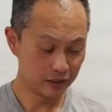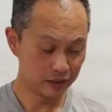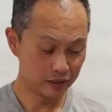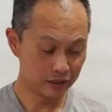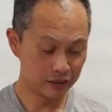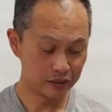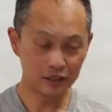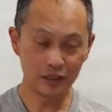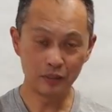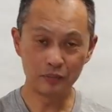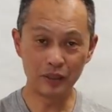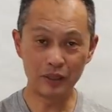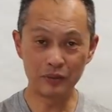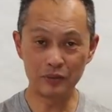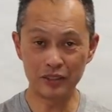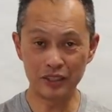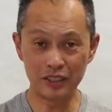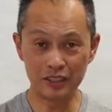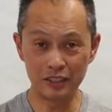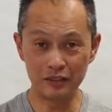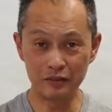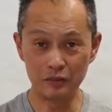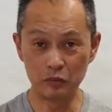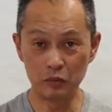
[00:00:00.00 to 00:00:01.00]
sometimes it
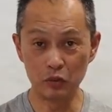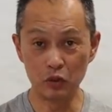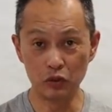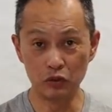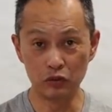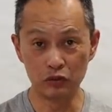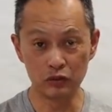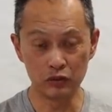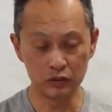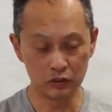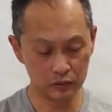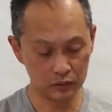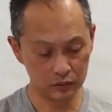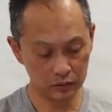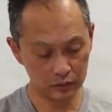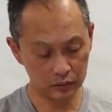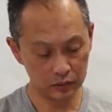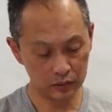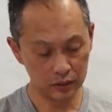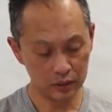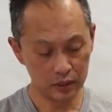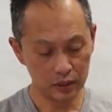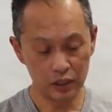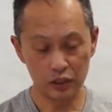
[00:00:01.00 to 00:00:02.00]
doesn't even move.
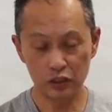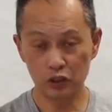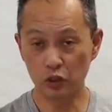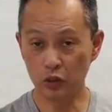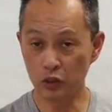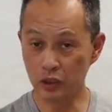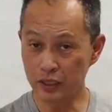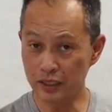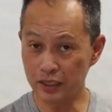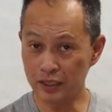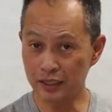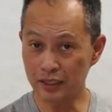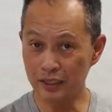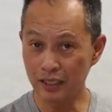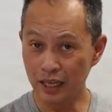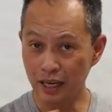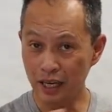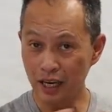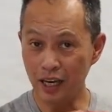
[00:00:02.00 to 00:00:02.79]
So it's